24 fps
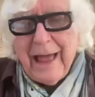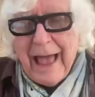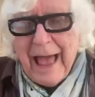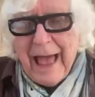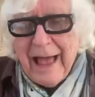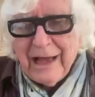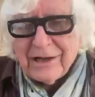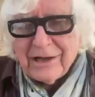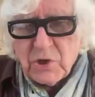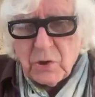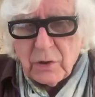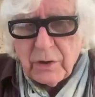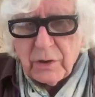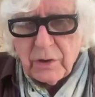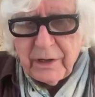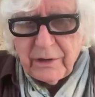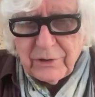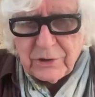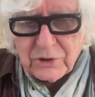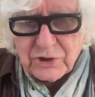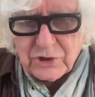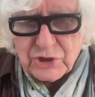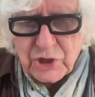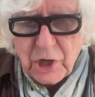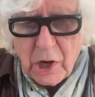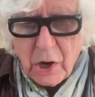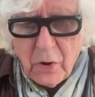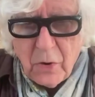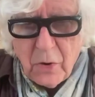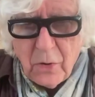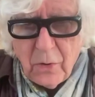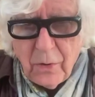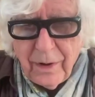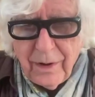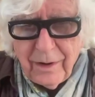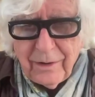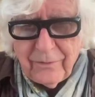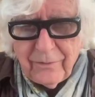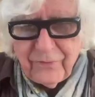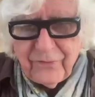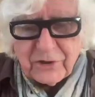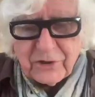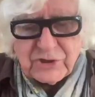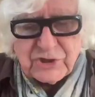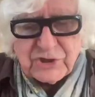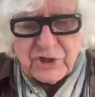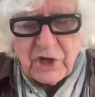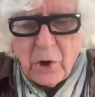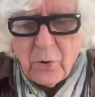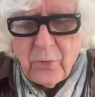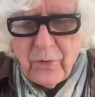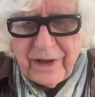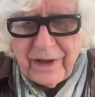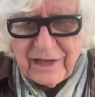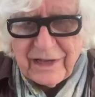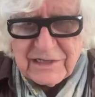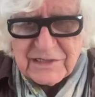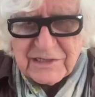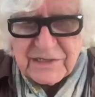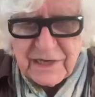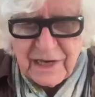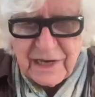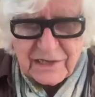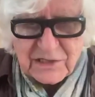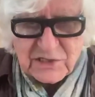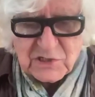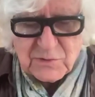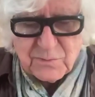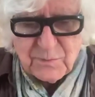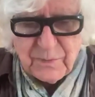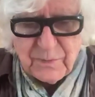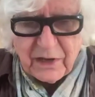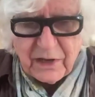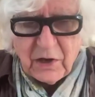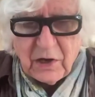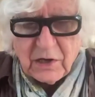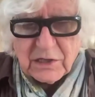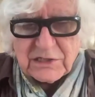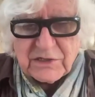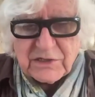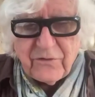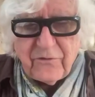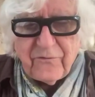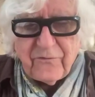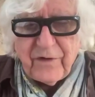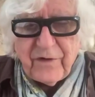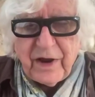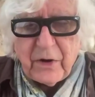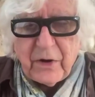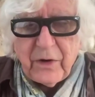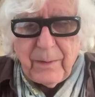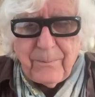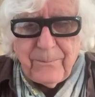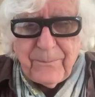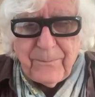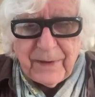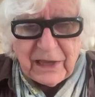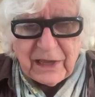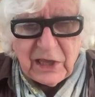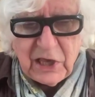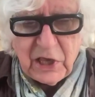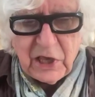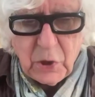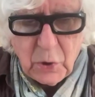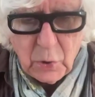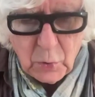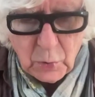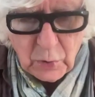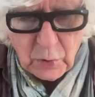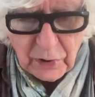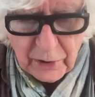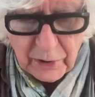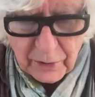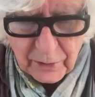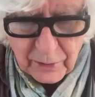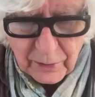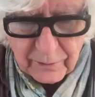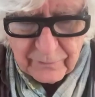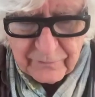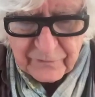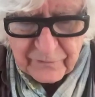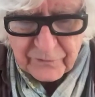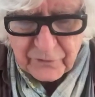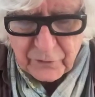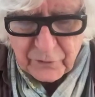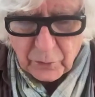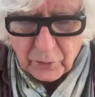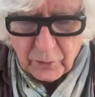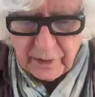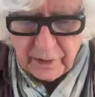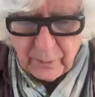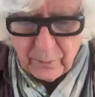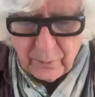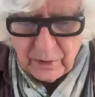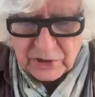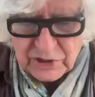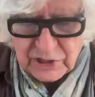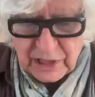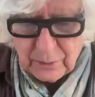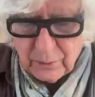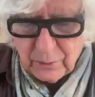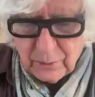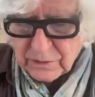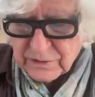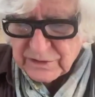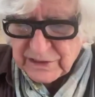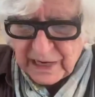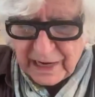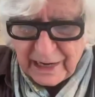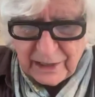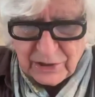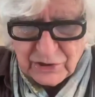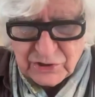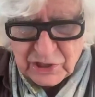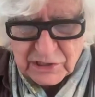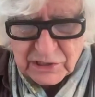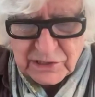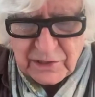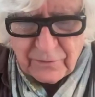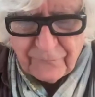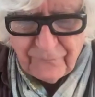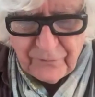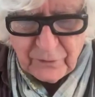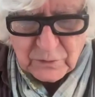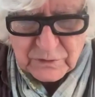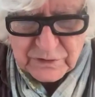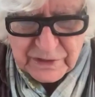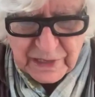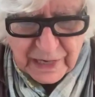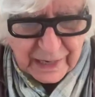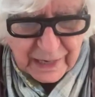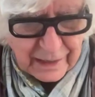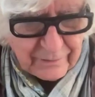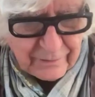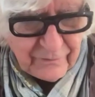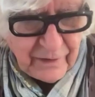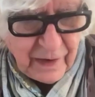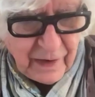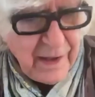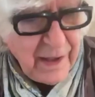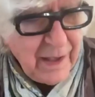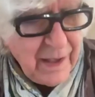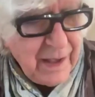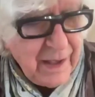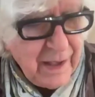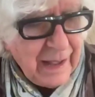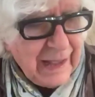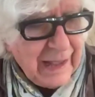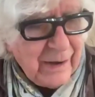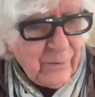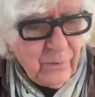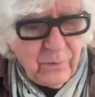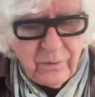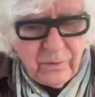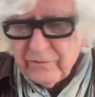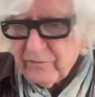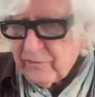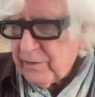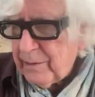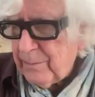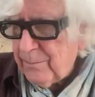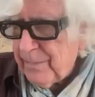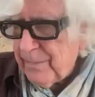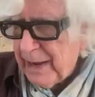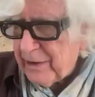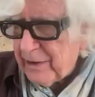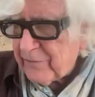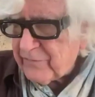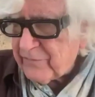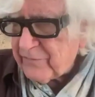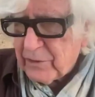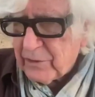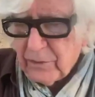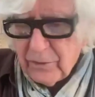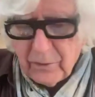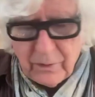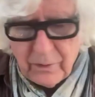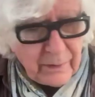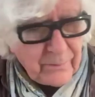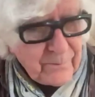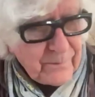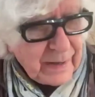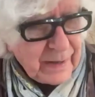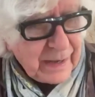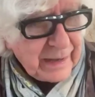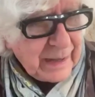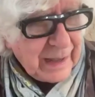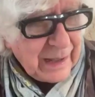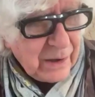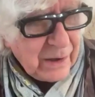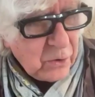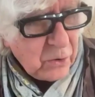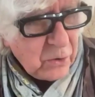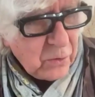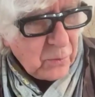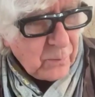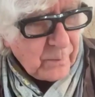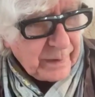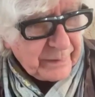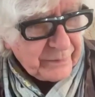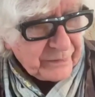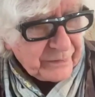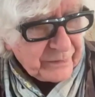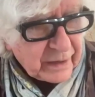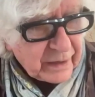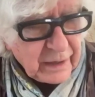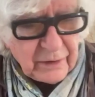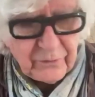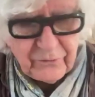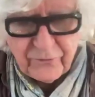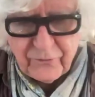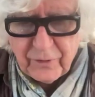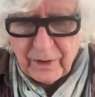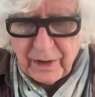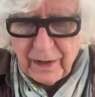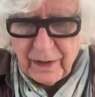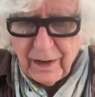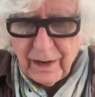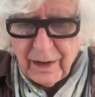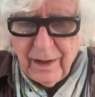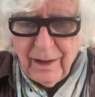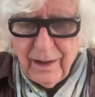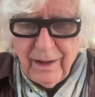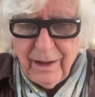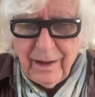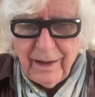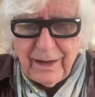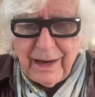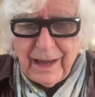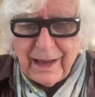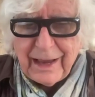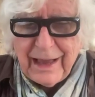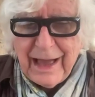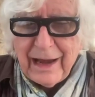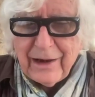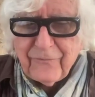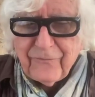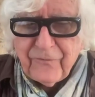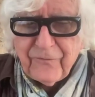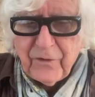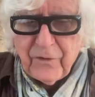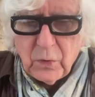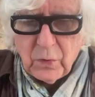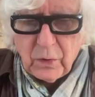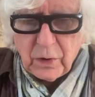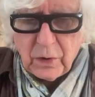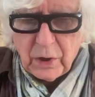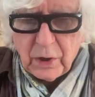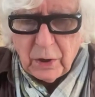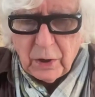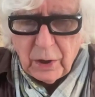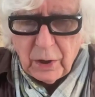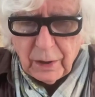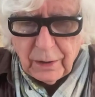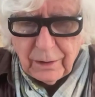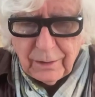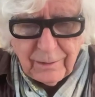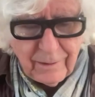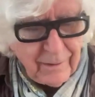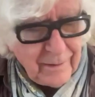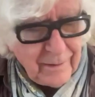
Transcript: Actually, the show exists because of a very peculiar story, which I will say in just a few seconds. I was in Mexico in my home in the country, and I got a phone call